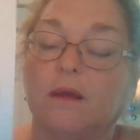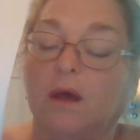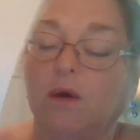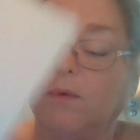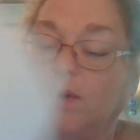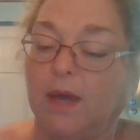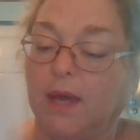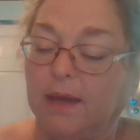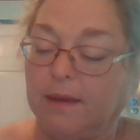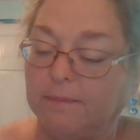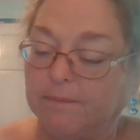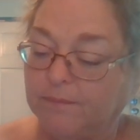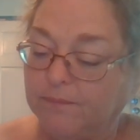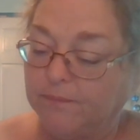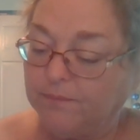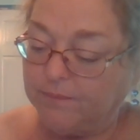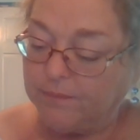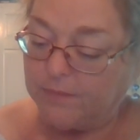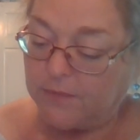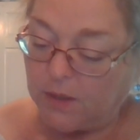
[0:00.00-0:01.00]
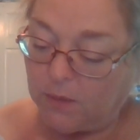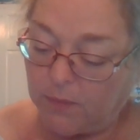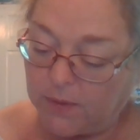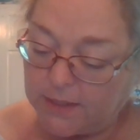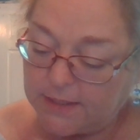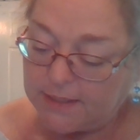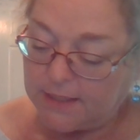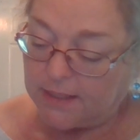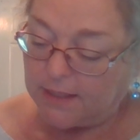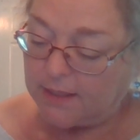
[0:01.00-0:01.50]
Okay, I
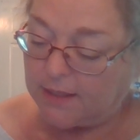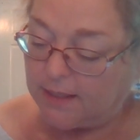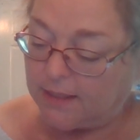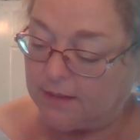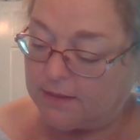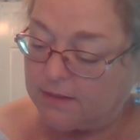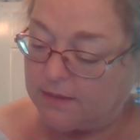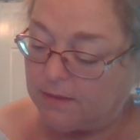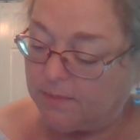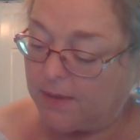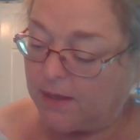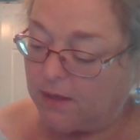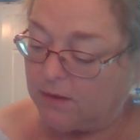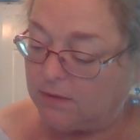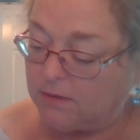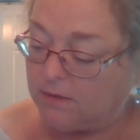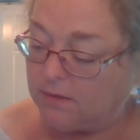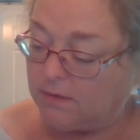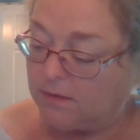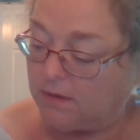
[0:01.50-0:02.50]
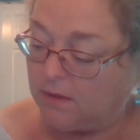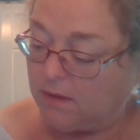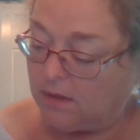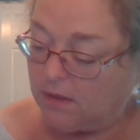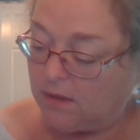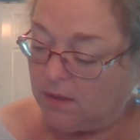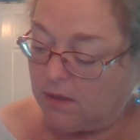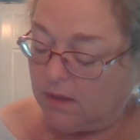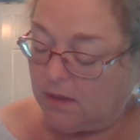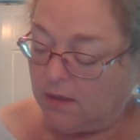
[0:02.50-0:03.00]
want to say anything else about
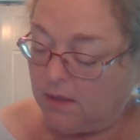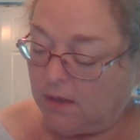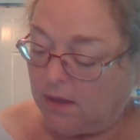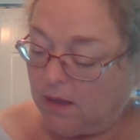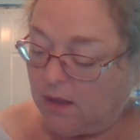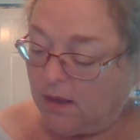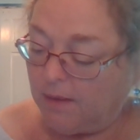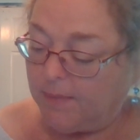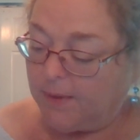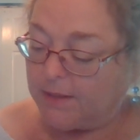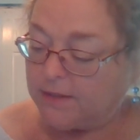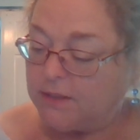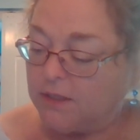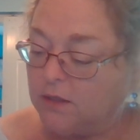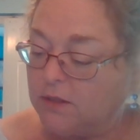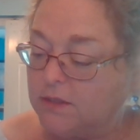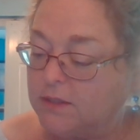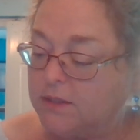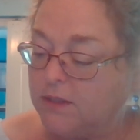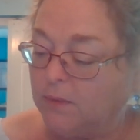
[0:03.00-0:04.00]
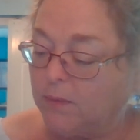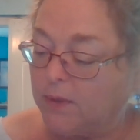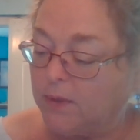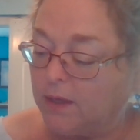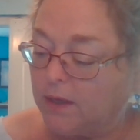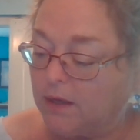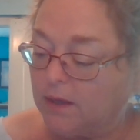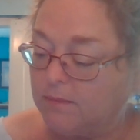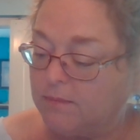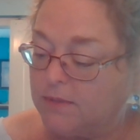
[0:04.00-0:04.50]
about Tulsi when
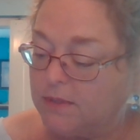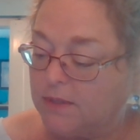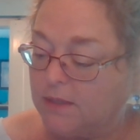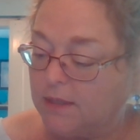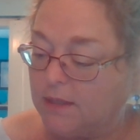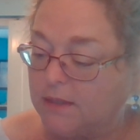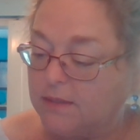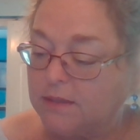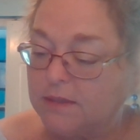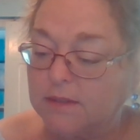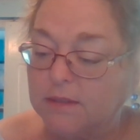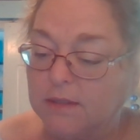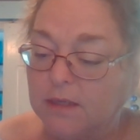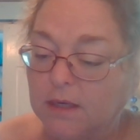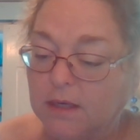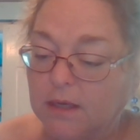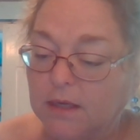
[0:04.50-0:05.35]
it comes to this.